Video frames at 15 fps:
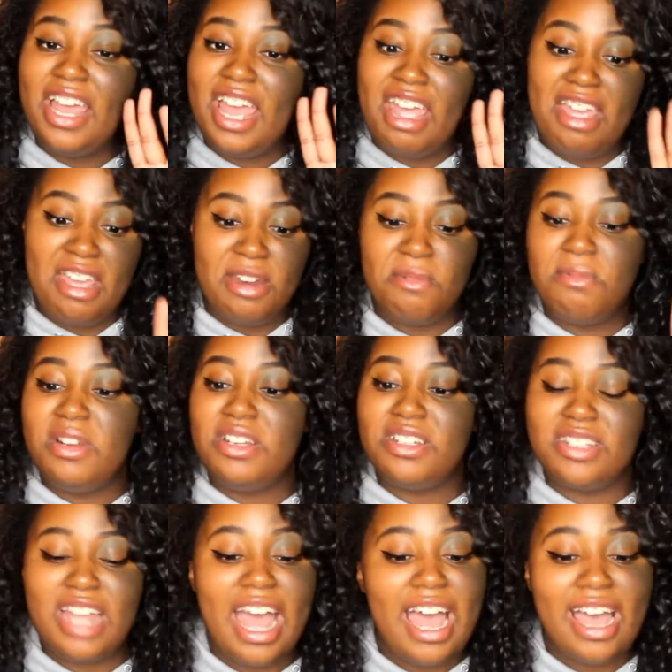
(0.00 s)
and we
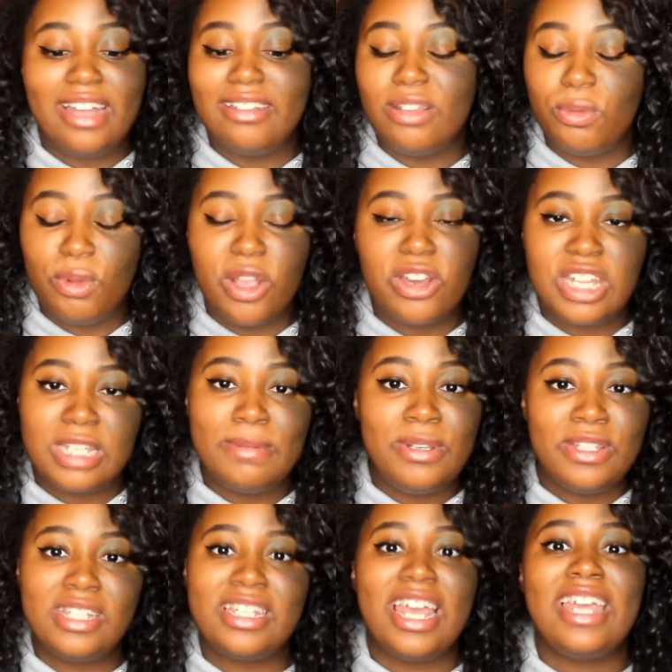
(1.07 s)
just had the weirdest
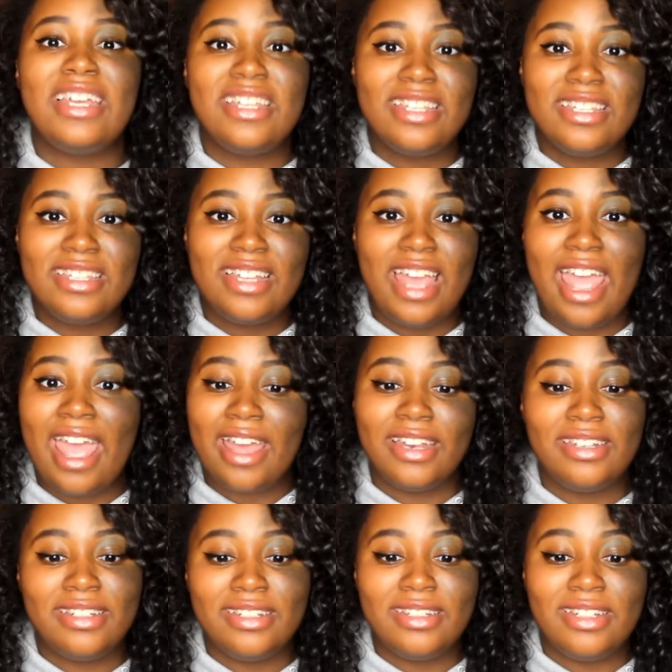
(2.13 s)
music taste,
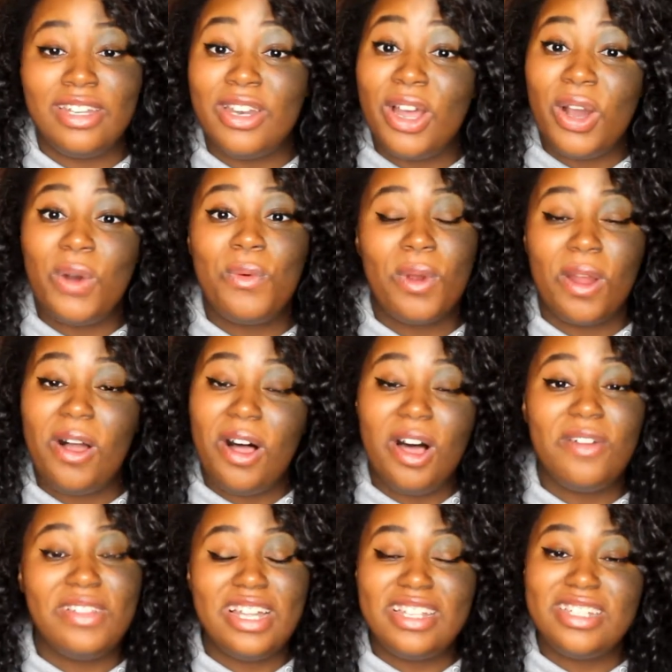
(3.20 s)
and you know where
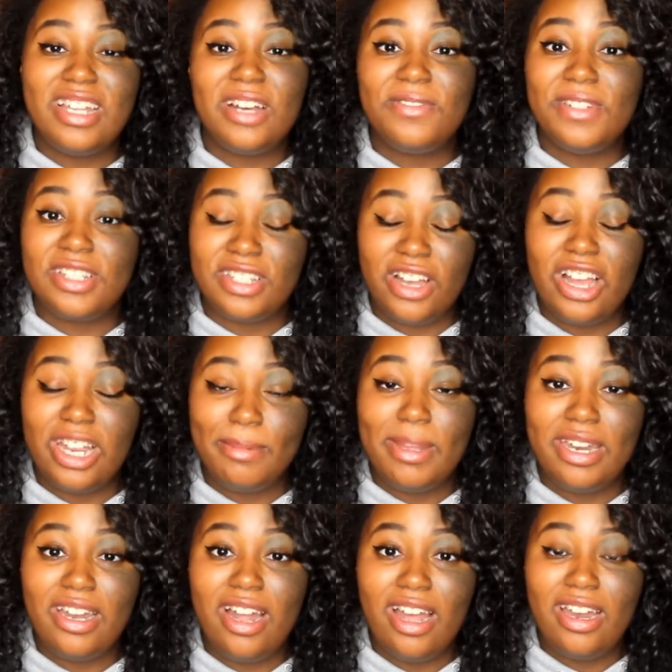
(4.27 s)
all of that stuff was
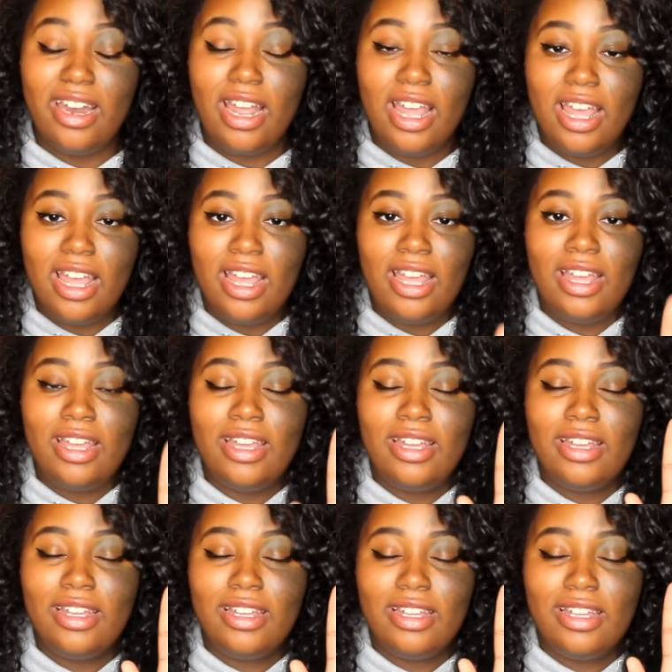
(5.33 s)
documented on?
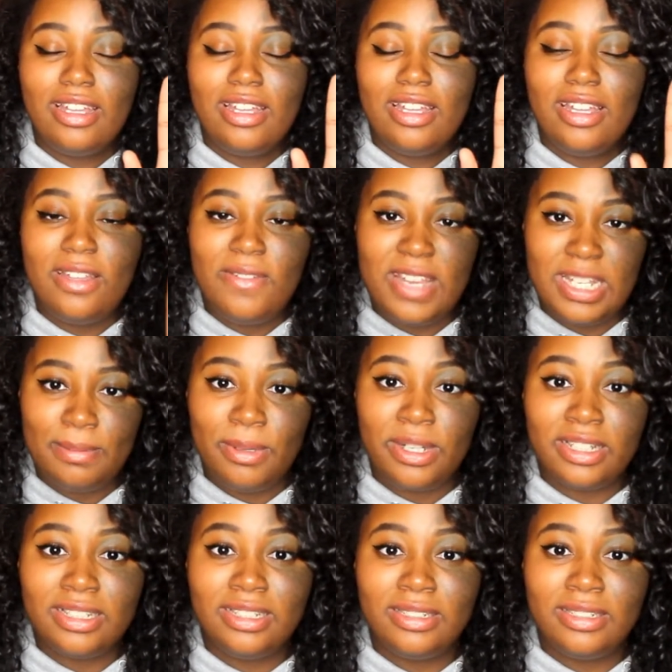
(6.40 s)
Facebook.